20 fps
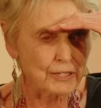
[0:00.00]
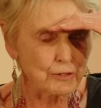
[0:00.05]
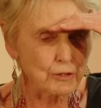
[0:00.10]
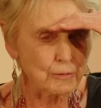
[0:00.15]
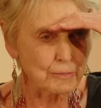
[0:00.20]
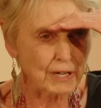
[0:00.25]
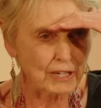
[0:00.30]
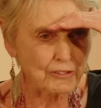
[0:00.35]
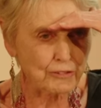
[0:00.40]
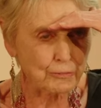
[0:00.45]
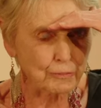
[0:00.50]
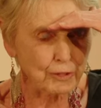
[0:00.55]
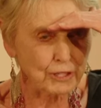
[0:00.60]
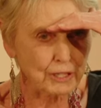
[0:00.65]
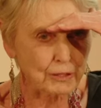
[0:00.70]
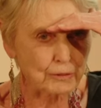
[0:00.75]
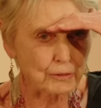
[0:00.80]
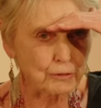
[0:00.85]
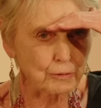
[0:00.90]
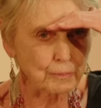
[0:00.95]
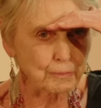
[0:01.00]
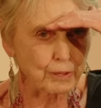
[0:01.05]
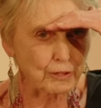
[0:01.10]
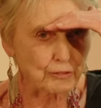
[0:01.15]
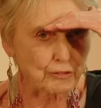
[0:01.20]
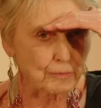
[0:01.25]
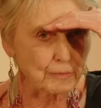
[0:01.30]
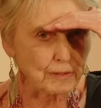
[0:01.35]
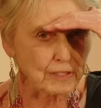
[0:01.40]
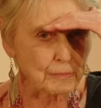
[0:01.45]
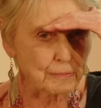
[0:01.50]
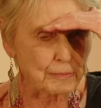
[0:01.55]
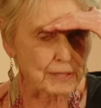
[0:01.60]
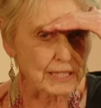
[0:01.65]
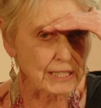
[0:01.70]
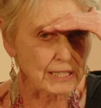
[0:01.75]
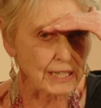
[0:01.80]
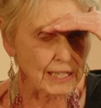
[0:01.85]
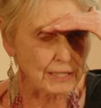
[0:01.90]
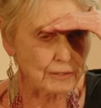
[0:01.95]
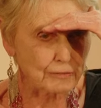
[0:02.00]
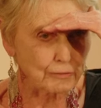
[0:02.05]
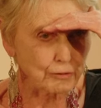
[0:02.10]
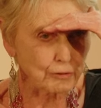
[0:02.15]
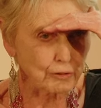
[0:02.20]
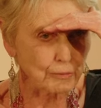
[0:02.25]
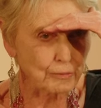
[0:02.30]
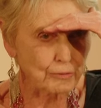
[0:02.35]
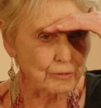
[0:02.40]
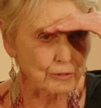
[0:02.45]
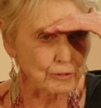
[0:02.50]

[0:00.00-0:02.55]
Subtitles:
you imagine what it could possibly have been like for them